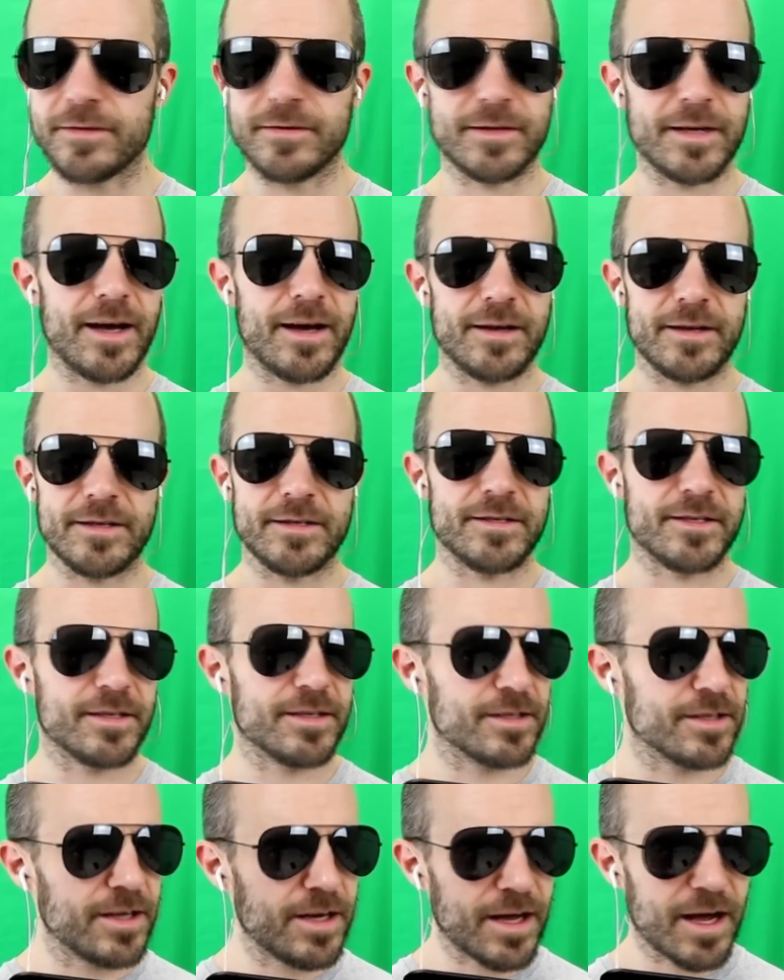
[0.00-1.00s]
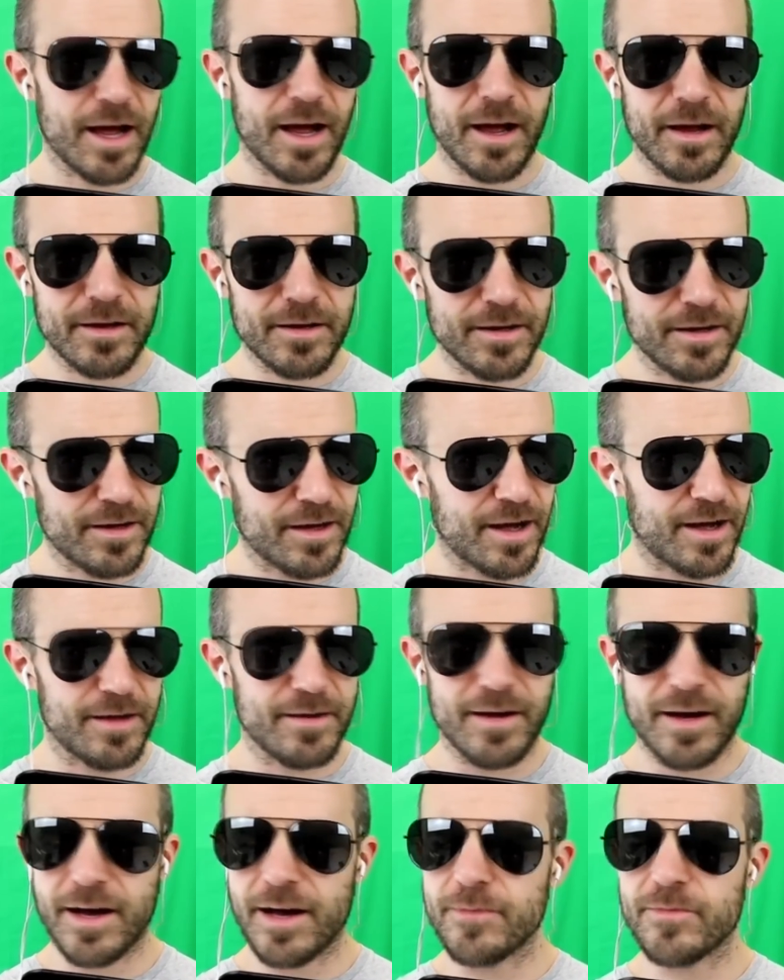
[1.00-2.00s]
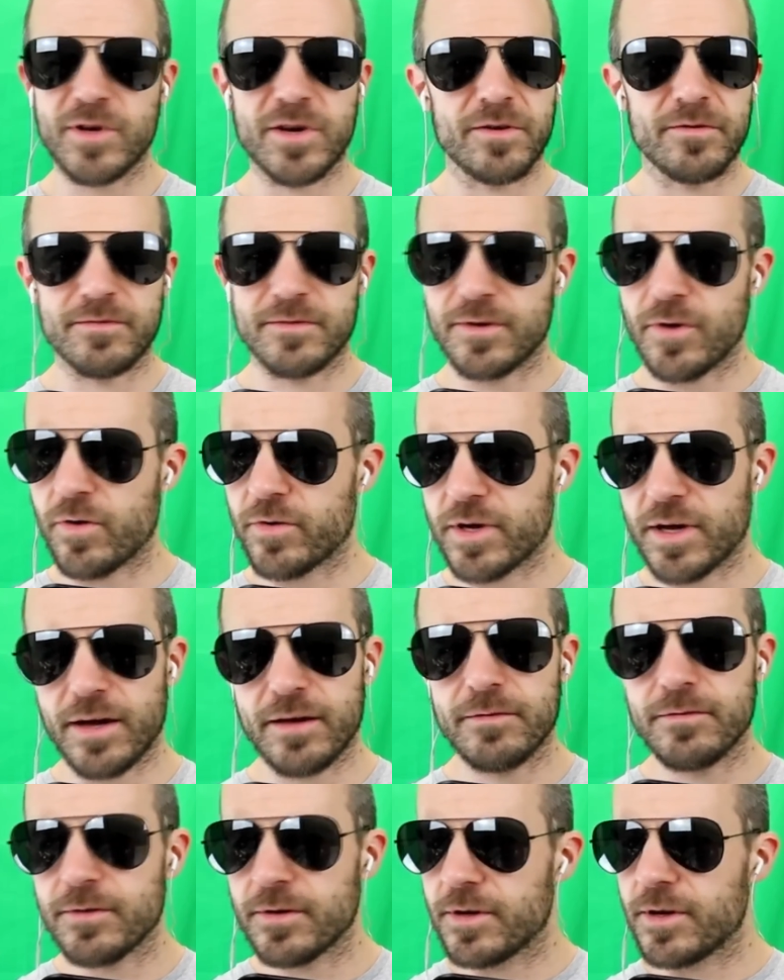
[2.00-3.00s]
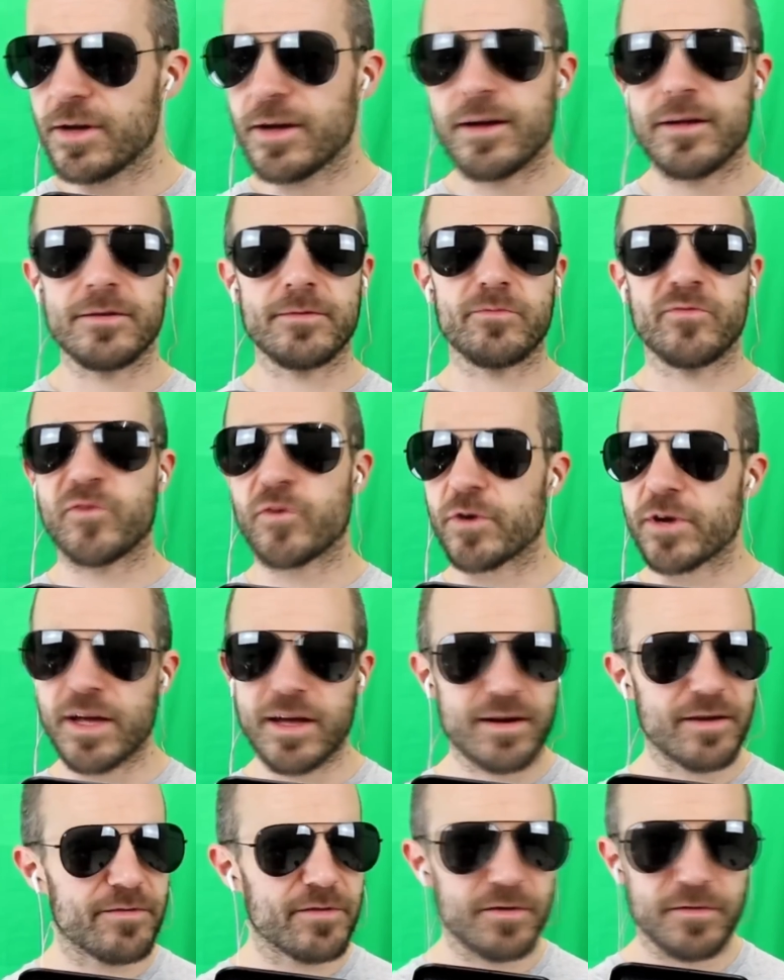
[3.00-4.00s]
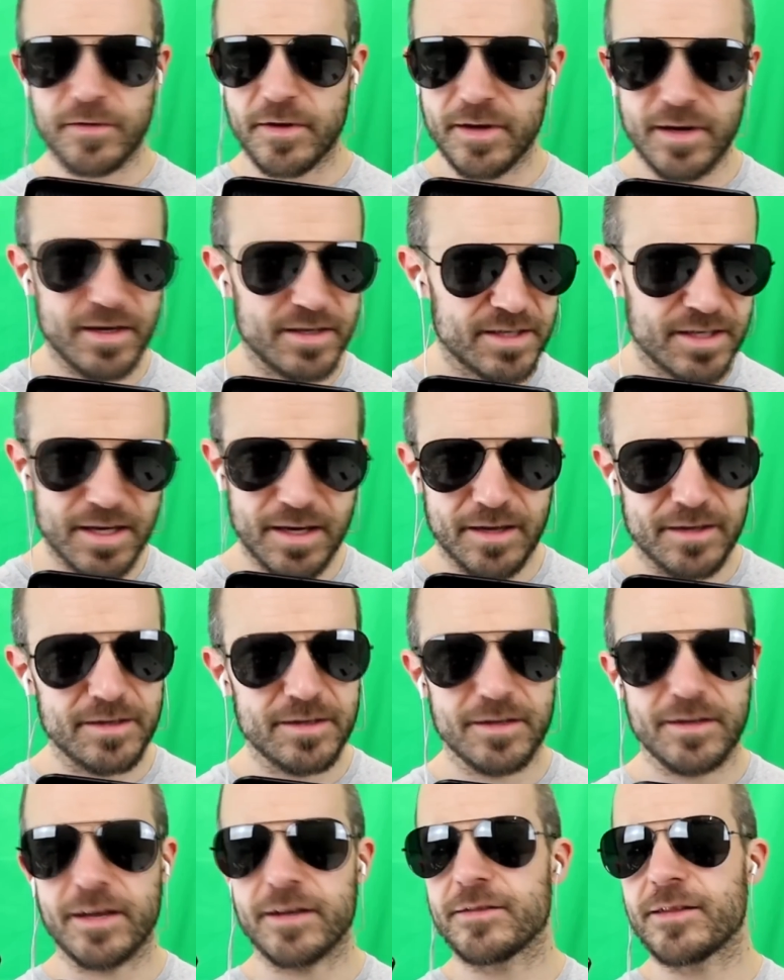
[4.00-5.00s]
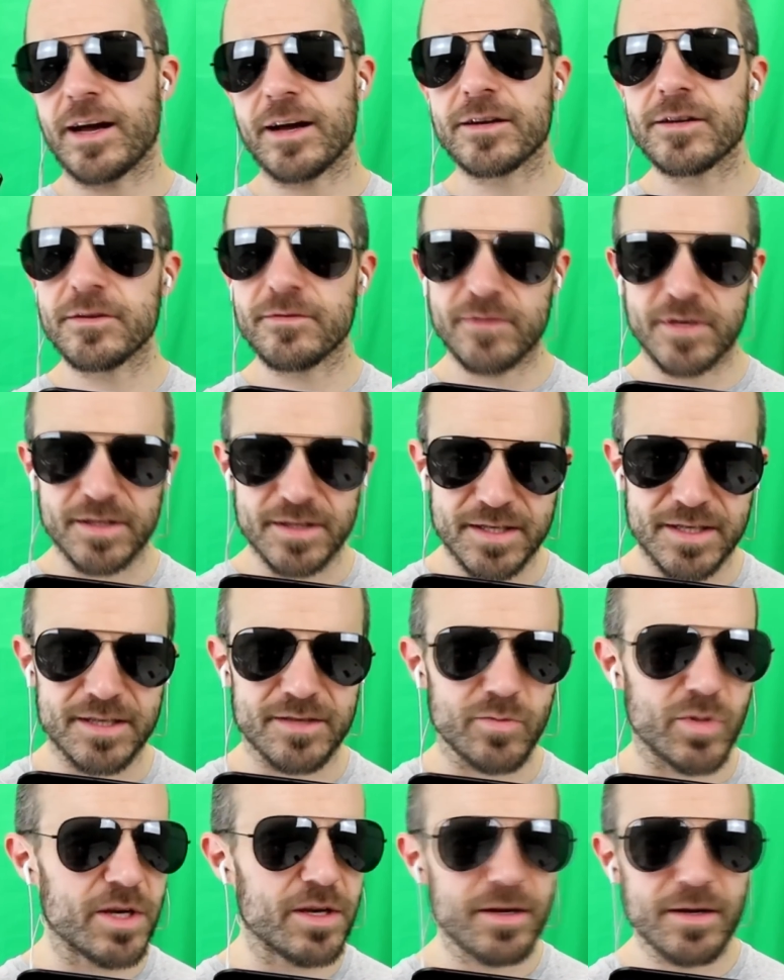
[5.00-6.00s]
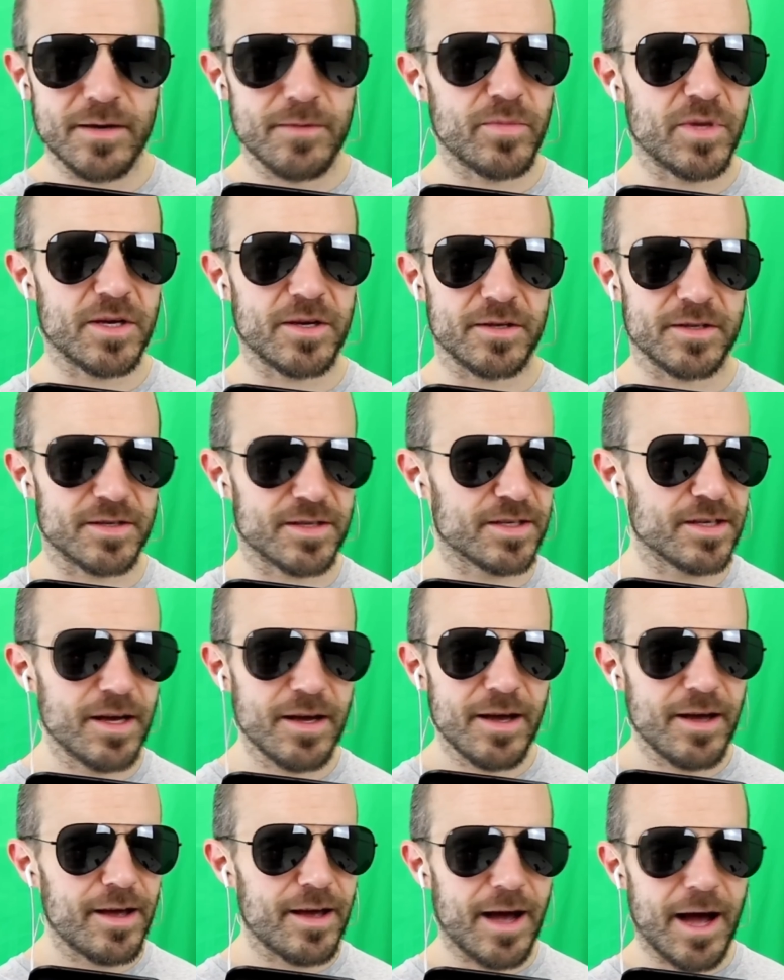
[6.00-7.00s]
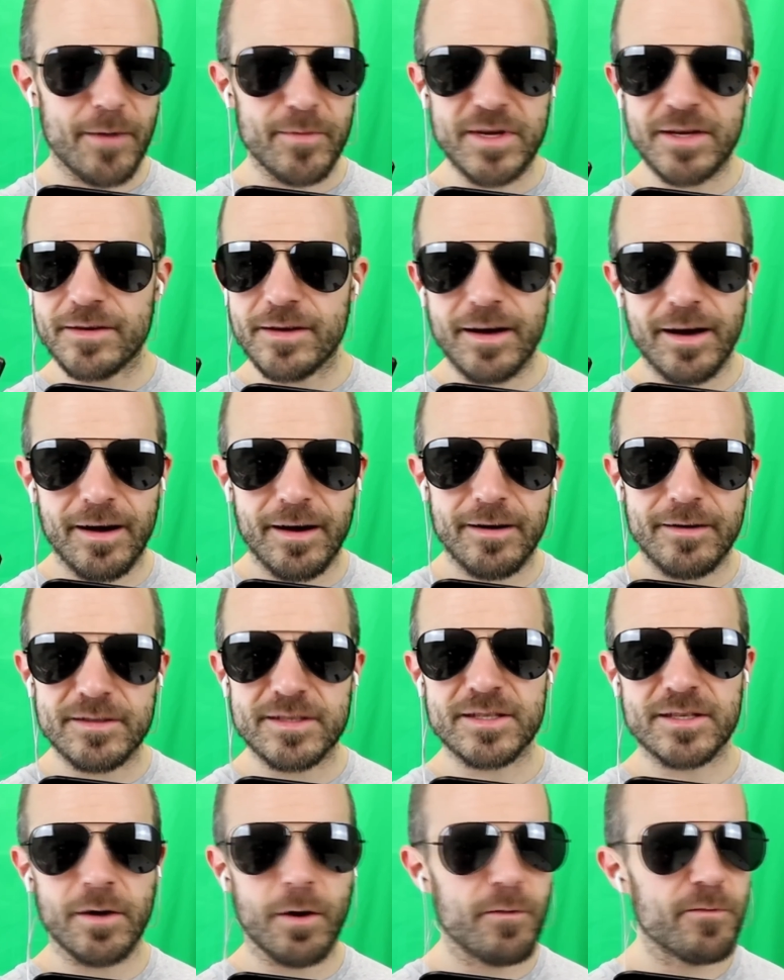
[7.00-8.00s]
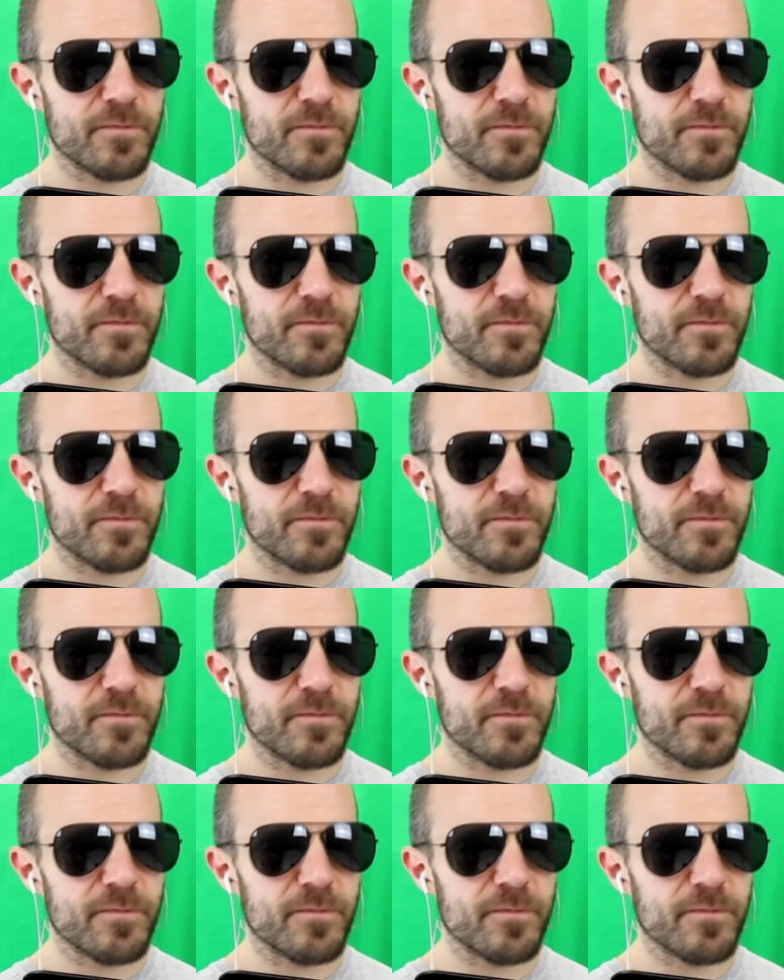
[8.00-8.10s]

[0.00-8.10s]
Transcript: that is, I, I, I'm con- okay. Forget everything I said. Like that convinces me because I mean, so